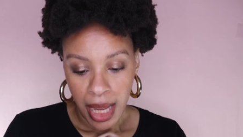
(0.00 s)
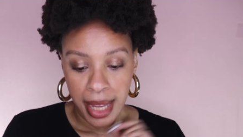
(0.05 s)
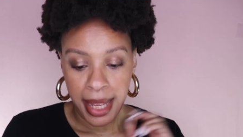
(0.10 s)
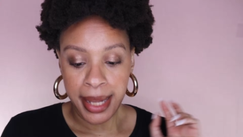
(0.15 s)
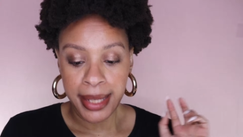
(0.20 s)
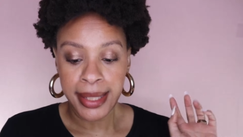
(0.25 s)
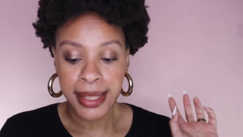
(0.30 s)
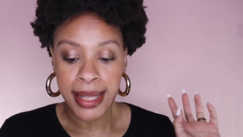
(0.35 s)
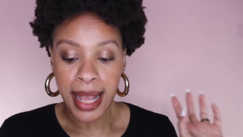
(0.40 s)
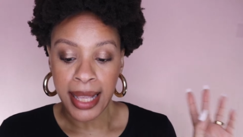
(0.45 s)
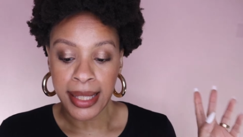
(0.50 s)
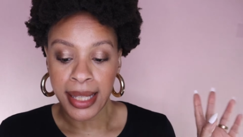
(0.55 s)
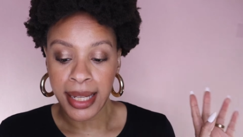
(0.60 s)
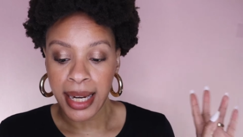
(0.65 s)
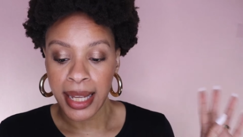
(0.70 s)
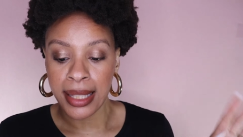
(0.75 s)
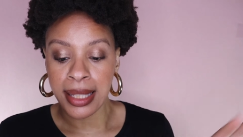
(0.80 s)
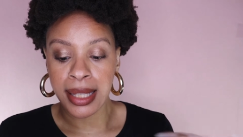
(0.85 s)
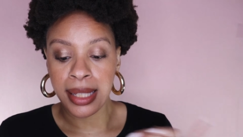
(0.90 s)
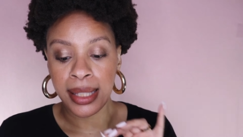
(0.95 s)
It says
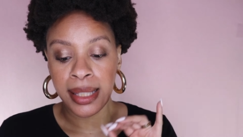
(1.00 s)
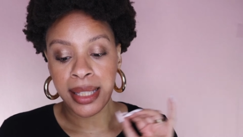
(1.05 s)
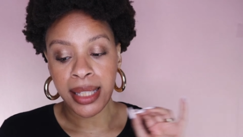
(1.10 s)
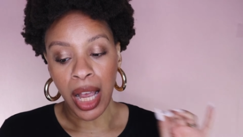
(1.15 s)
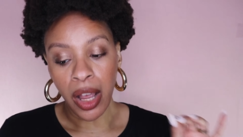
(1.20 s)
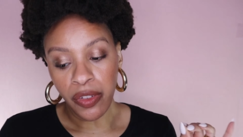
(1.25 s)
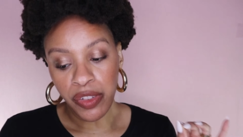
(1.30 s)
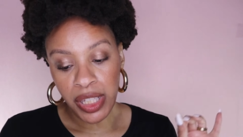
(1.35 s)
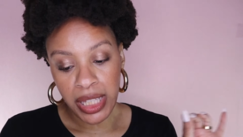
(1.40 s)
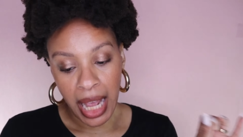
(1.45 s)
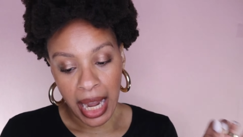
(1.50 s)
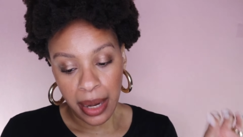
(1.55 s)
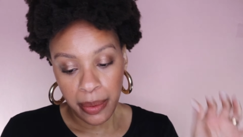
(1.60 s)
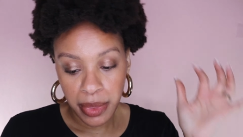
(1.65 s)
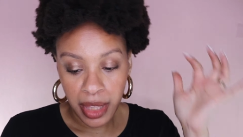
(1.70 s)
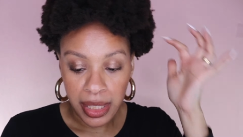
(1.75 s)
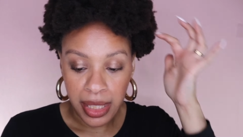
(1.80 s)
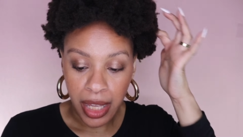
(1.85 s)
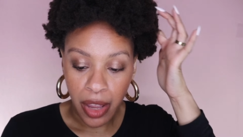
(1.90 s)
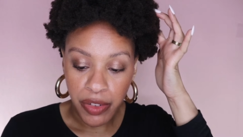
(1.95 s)
it's a
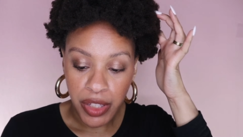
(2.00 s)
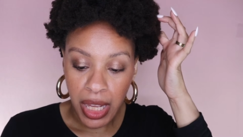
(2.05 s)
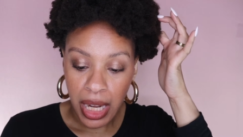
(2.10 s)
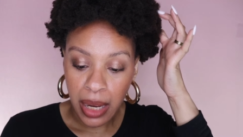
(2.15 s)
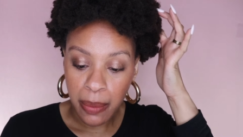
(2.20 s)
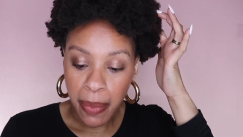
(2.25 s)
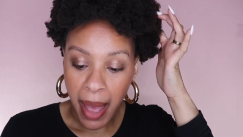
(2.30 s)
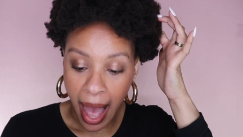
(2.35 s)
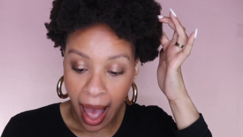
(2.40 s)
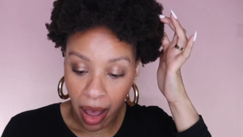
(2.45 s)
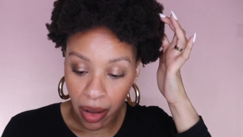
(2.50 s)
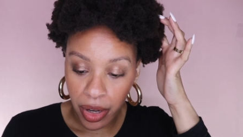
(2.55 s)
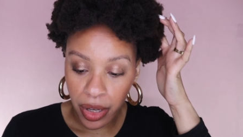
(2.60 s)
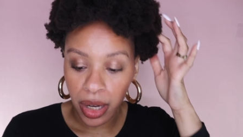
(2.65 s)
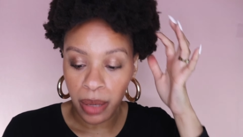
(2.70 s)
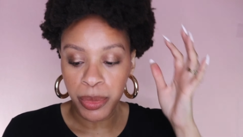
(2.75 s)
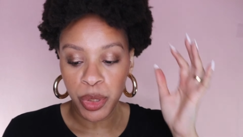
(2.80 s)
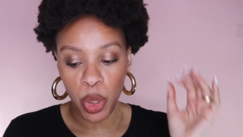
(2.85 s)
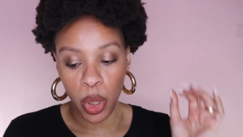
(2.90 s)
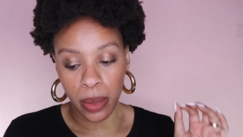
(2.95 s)
self-setting. The self-setting powder
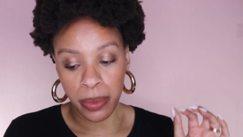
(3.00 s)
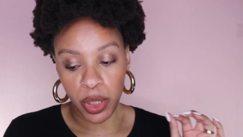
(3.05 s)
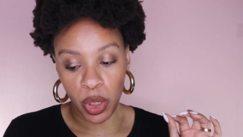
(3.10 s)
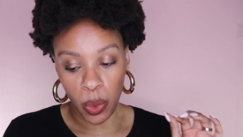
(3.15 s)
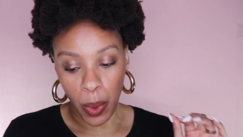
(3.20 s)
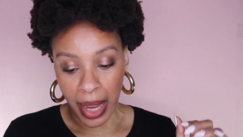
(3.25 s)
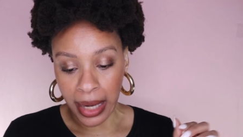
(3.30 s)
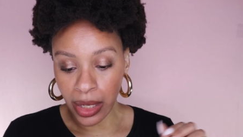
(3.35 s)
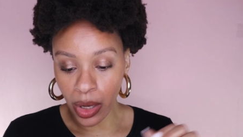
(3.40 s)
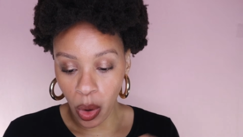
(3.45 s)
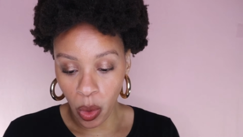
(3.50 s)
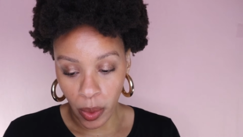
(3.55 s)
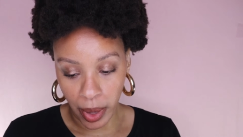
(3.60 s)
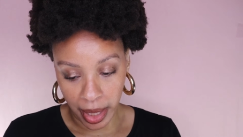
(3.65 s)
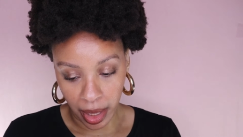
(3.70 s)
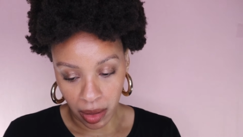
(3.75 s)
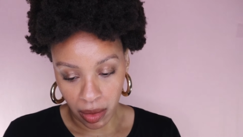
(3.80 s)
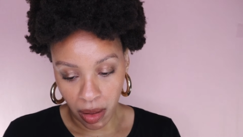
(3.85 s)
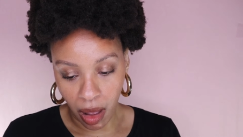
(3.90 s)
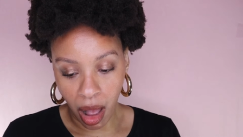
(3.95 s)
absorbs sweat and
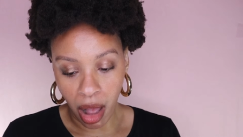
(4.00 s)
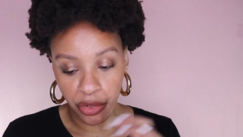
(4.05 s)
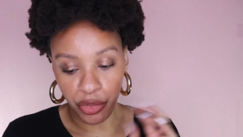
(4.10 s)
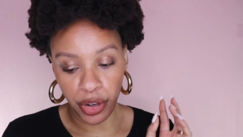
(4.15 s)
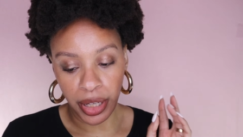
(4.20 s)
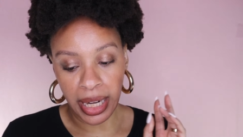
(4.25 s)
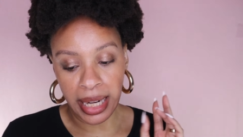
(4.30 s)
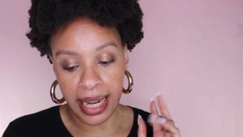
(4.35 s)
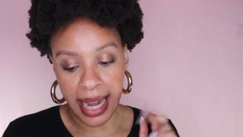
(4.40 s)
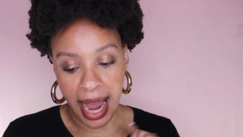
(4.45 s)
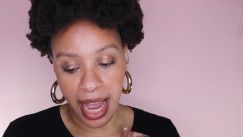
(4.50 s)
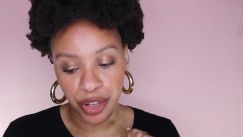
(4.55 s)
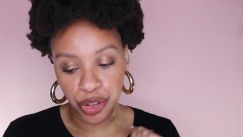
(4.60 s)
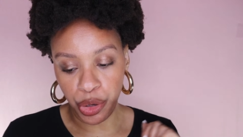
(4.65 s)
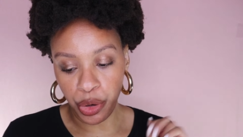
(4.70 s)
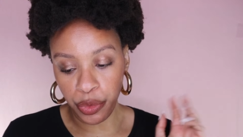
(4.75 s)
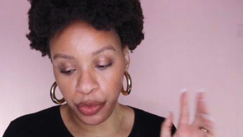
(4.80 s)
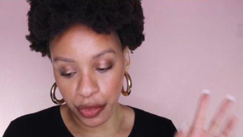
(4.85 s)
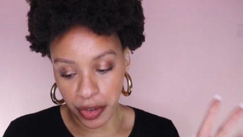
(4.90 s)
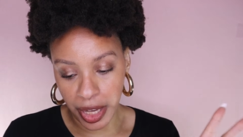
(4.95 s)
oil, offering a
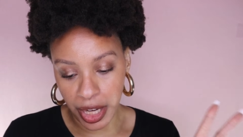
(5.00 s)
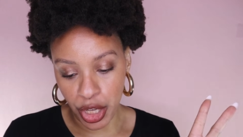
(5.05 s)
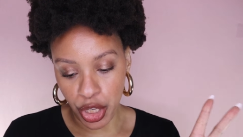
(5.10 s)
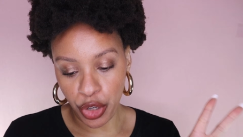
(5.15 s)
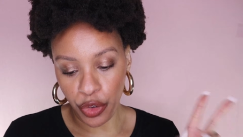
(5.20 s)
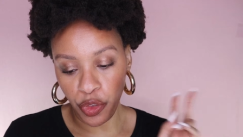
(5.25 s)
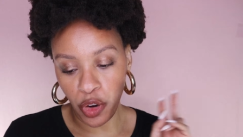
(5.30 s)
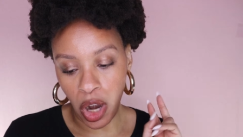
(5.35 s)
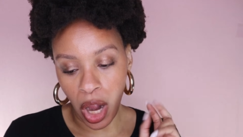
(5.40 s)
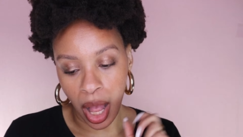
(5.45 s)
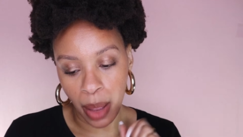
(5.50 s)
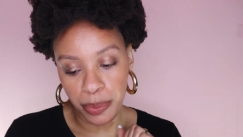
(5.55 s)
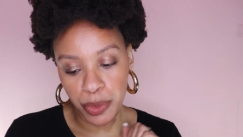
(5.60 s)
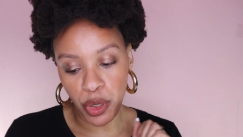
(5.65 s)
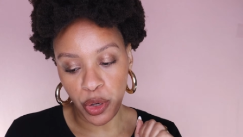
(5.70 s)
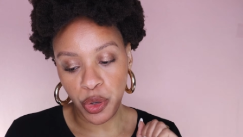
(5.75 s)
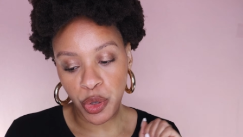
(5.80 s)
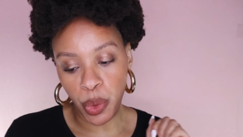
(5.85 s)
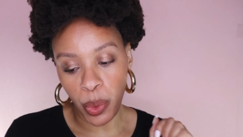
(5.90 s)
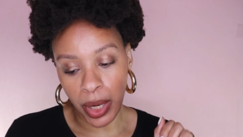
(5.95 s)
natural finish for
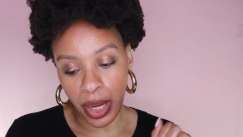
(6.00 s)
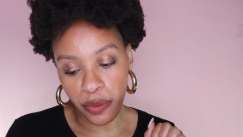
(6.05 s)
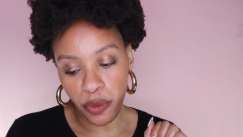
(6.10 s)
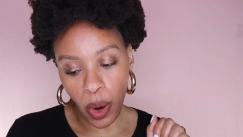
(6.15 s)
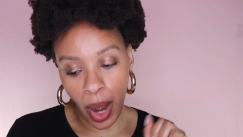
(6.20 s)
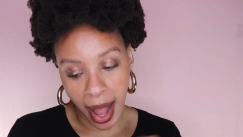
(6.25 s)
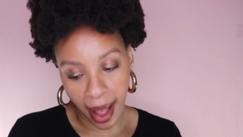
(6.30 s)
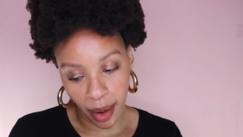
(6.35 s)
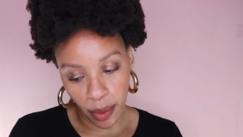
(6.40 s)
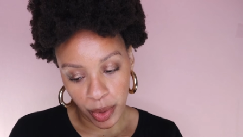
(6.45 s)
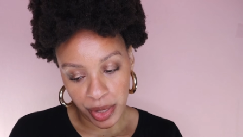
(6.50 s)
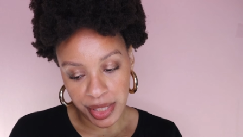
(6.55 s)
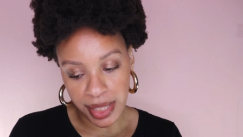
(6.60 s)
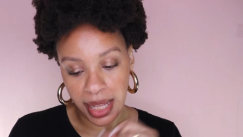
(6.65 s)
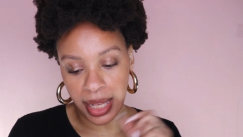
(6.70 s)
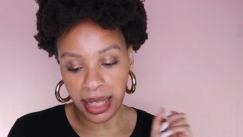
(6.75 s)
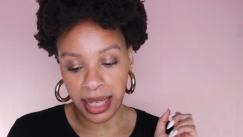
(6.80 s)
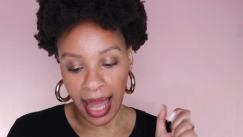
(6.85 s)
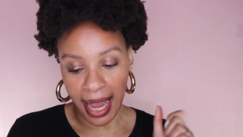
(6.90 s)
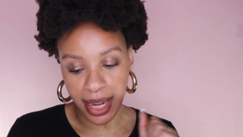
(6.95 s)
up to 24
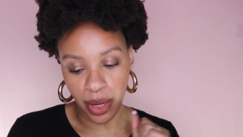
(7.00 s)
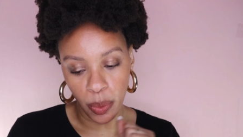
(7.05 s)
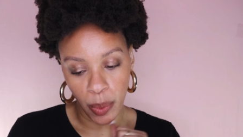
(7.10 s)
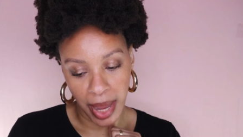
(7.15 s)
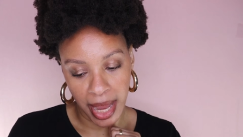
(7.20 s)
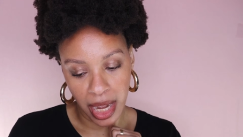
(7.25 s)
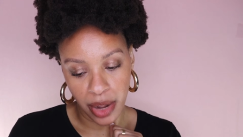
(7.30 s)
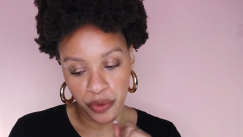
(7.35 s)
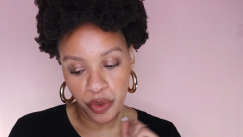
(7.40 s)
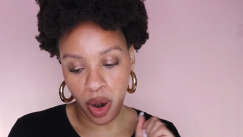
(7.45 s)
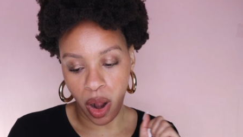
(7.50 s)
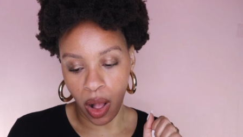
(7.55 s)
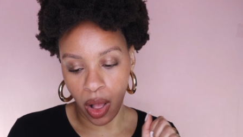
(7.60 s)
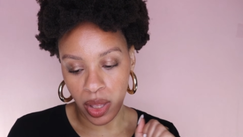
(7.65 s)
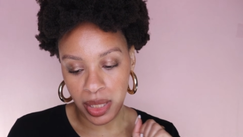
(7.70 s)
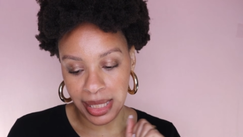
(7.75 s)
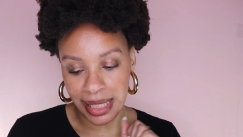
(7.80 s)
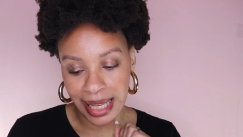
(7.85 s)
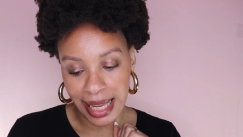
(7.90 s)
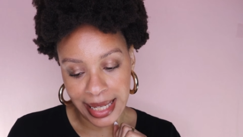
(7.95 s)
hours, lightweight for
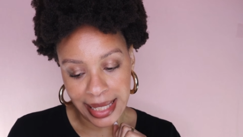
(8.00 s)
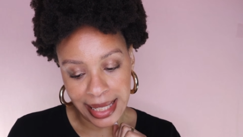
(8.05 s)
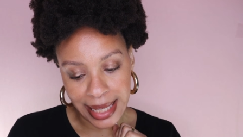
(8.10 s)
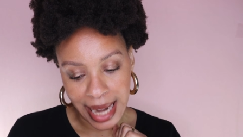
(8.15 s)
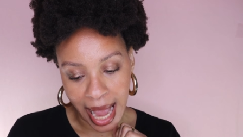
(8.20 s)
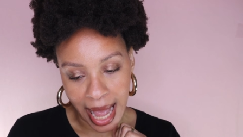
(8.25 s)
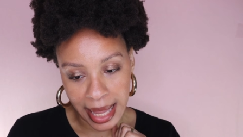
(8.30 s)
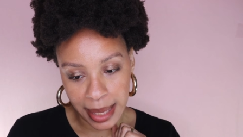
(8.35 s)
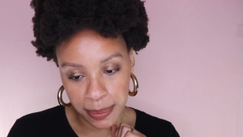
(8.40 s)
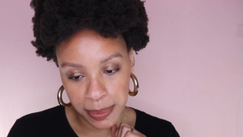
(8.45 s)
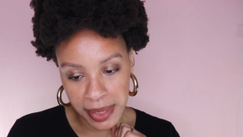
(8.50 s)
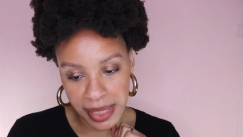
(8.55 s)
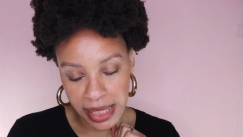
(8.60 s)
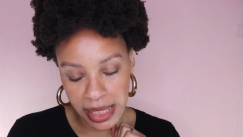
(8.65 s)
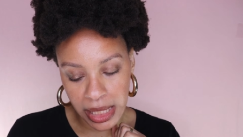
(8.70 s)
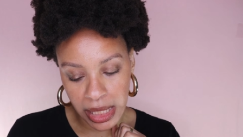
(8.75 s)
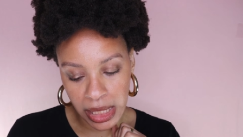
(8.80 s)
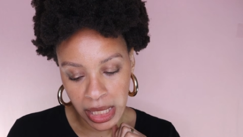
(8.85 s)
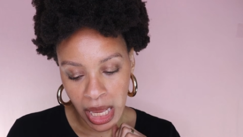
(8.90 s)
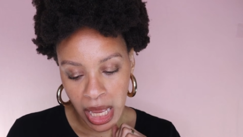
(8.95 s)
all skin
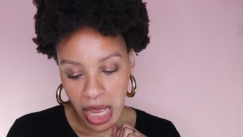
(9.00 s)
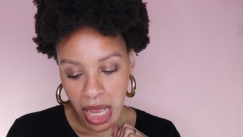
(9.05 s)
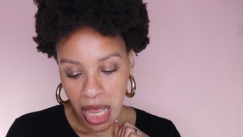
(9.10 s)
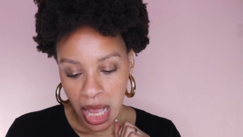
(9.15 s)
types.